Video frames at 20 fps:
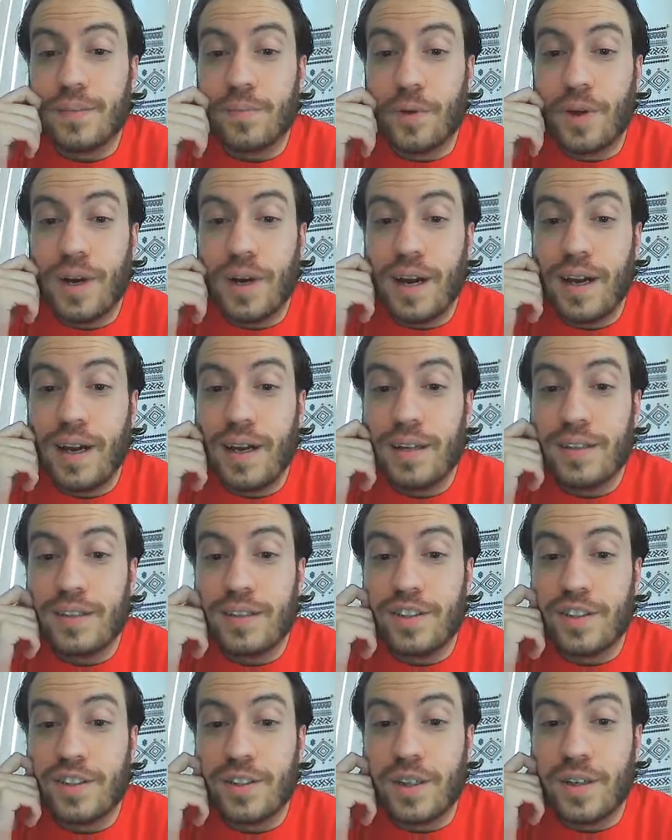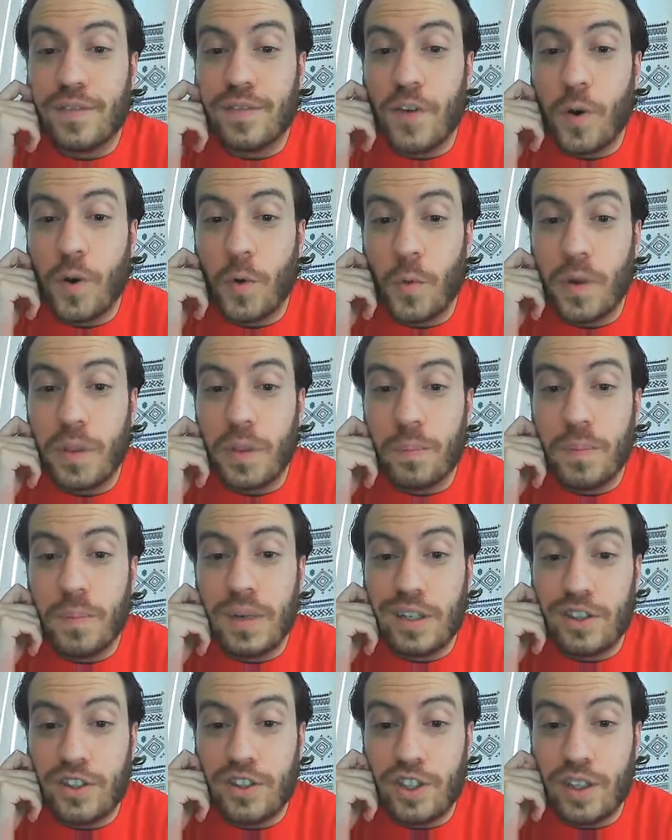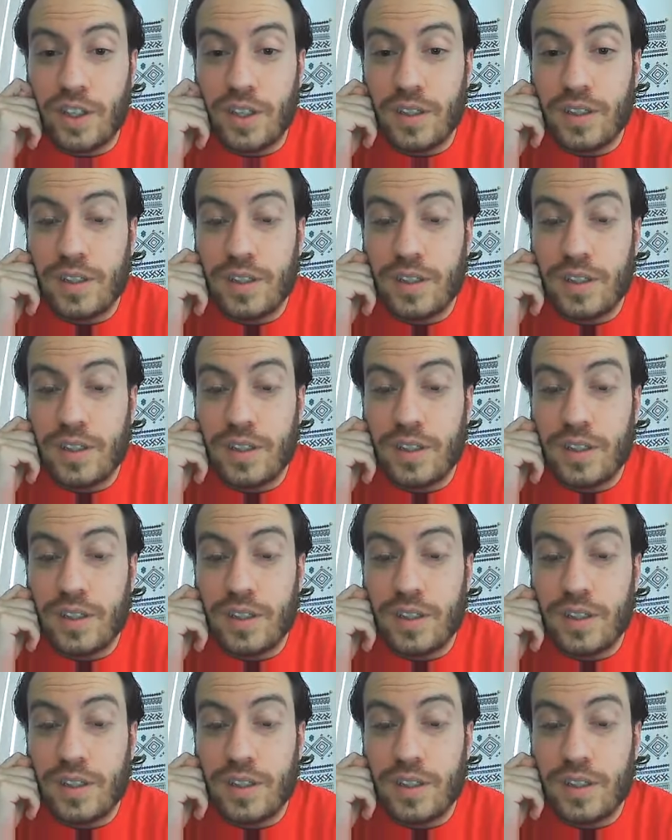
Mirai is just going to vote with Miesha.